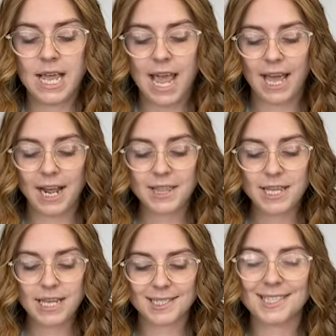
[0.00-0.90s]
And I
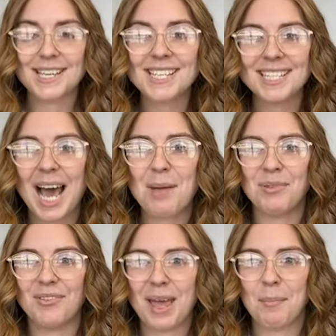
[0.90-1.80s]
think it's this type
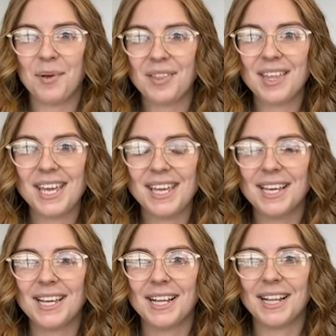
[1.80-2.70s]
of empathy
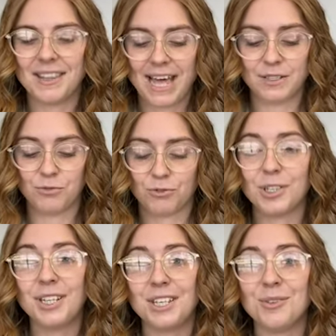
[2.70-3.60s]
that is
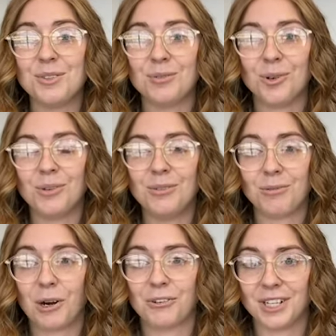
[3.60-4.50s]
really useful for
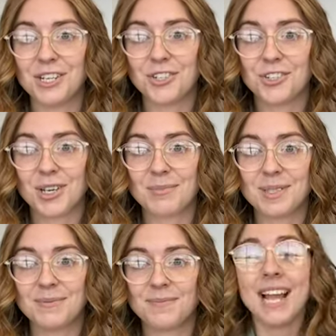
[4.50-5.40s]
our
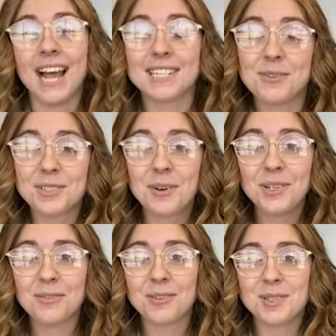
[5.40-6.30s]
relationships. As I was going
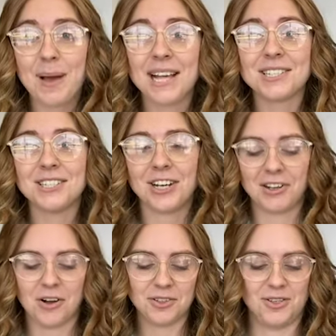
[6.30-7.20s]
over this passage, I
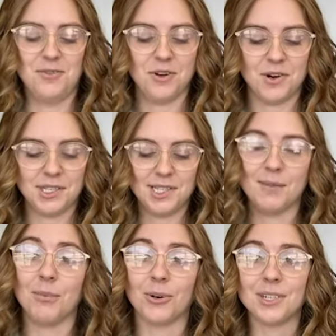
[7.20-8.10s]
also noticed the
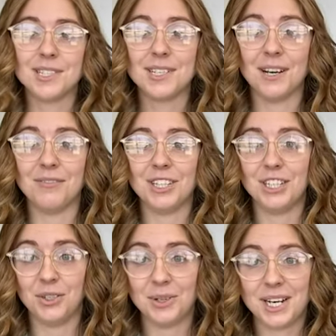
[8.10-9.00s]
importance of
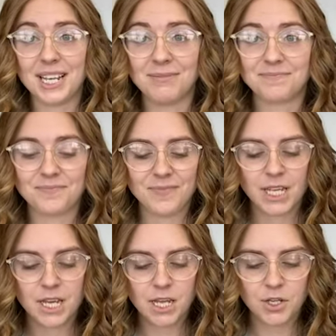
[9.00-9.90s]
unity.
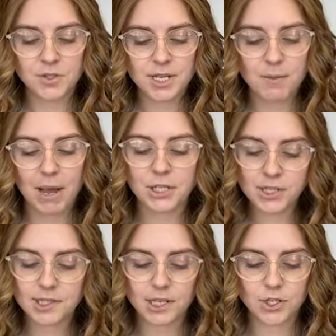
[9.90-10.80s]
You see, my
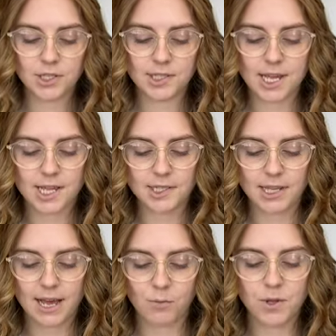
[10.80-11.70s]
translation says
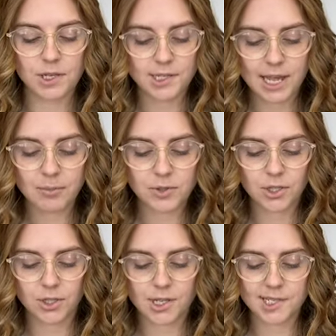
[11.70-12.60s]
that when the disciples
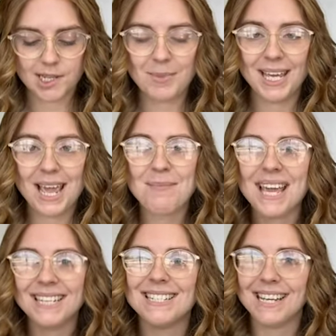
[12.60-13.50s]
heard this, they became
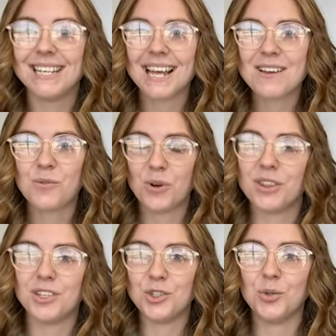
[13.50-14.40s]
indignant with
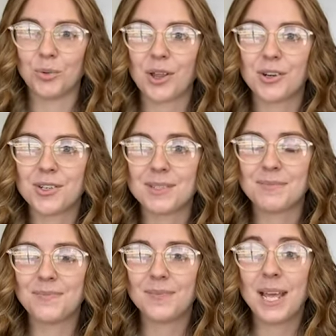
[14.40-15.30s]
the two brothers
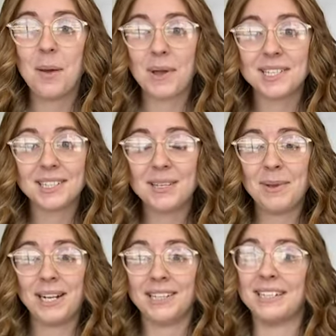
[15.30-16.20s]
basically
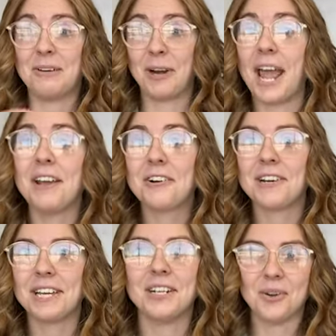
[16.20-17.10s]
meaning that they were
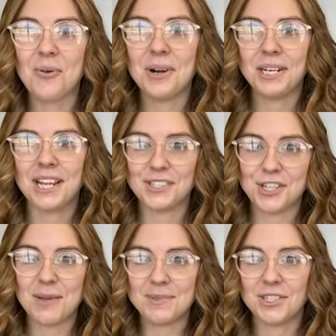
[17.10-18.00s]
angry and annoyed that
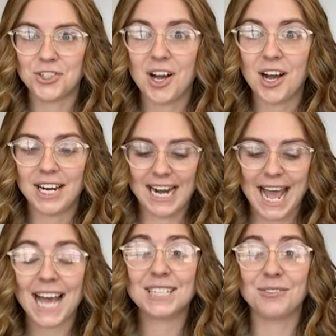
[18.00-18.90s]
James and John had
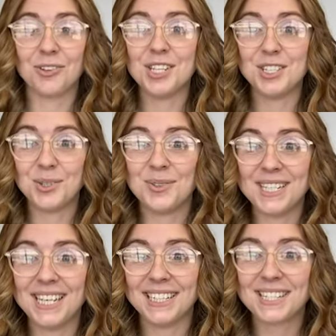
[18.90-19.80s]
asked for these two
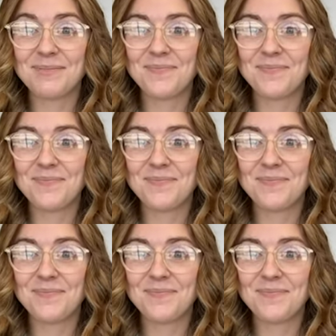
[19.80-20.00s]
seats.